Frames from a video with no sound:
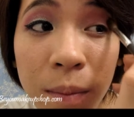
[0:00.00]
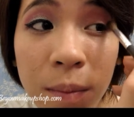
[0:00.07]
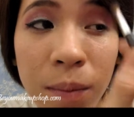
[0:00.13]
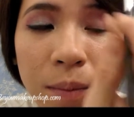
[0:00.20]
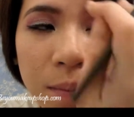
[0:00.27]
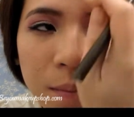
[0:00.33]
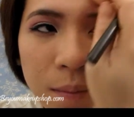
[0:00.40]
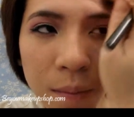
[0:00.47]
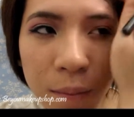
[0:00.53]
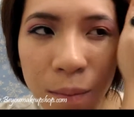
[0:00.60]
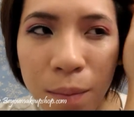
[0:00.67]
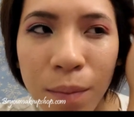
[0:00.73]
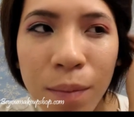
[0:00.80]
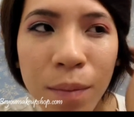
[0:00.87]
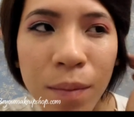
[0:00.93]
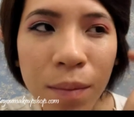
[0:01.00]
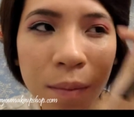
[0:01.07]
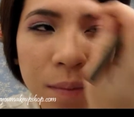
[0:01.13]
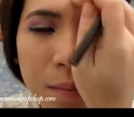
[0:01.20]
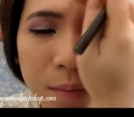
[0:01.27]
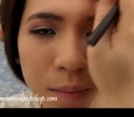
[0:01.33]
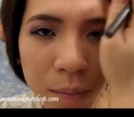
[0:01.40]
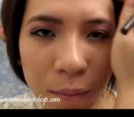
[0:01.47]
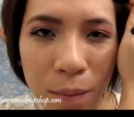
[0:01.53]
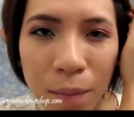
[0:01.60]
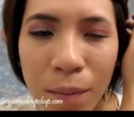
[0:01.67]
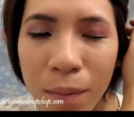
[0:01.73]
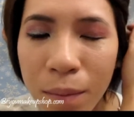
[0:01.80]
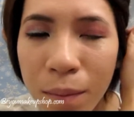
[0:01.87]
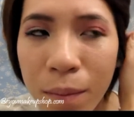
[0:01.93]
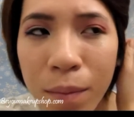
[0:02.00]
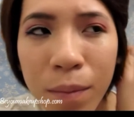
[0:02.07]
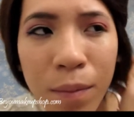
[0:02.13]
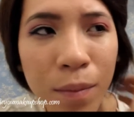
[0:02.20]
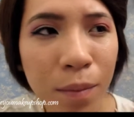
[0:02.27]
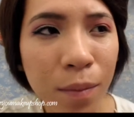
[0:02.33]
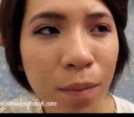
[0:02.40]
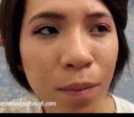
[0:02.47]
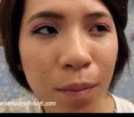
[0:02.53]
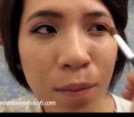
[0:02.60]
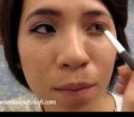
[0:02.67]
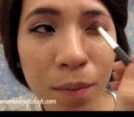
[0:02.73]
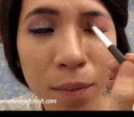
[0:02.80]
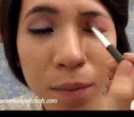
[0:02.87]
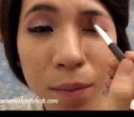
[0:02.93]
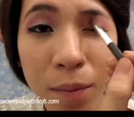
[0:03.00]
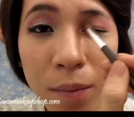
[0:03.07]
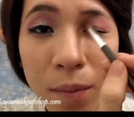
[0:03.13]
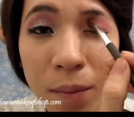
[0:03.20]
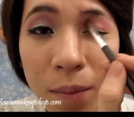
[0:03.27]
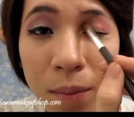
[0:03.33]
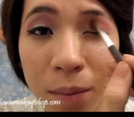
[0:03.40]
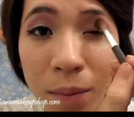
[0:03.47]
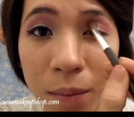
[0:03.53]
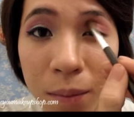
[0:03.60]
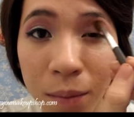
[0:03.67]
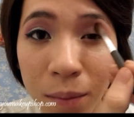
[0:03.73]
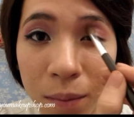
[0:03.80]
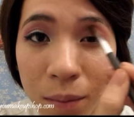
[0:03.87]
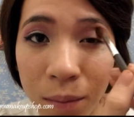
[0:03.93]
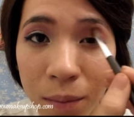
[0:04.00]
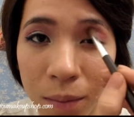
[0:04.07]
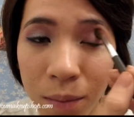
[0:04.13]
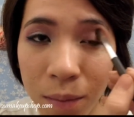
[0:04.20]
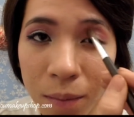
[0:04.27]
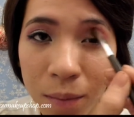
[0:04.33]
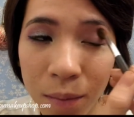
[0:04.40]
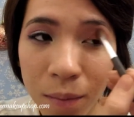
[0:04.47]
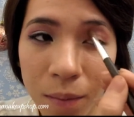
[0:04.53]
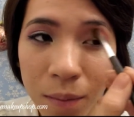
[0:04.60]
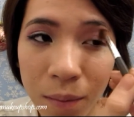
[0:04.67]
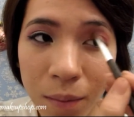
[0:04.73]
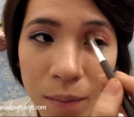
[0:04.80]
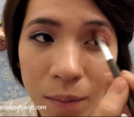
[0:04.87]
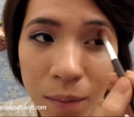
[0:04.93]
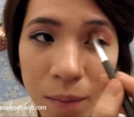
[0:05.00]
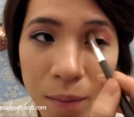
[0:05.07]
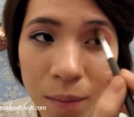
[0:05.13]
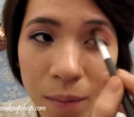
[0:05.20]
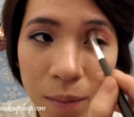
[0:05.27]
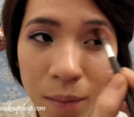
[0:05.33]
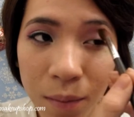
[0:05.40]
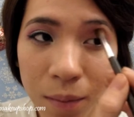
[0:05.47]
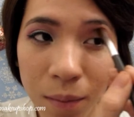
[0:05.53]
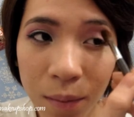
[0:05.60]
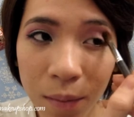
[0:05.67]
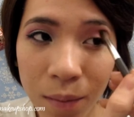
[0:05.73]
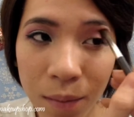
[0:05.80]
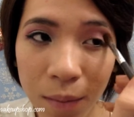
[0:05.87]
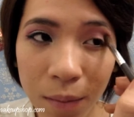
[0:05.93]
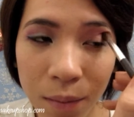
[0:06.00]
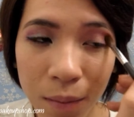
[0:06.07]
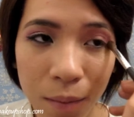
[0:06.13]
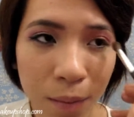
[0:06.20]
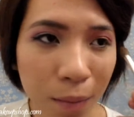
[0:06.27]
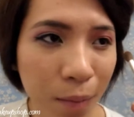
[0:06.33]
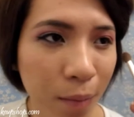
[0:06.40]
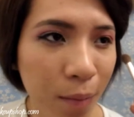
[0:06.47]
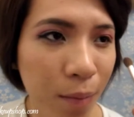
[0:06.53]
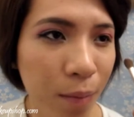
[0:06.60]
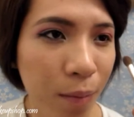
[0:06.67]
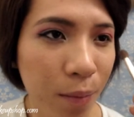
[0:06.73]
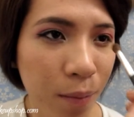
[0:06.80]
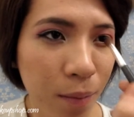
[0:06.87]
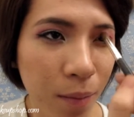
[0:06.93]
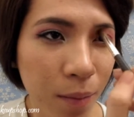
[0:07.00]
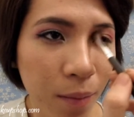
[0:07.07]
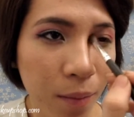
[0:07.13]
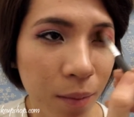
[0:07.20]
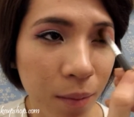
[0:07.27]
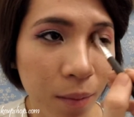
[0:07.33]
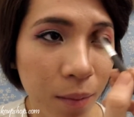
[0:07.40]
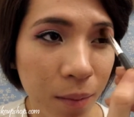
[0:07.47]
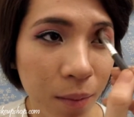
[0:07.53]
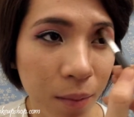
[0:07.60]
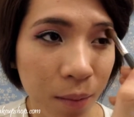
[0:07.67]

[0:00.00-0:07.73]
Nobody speaks.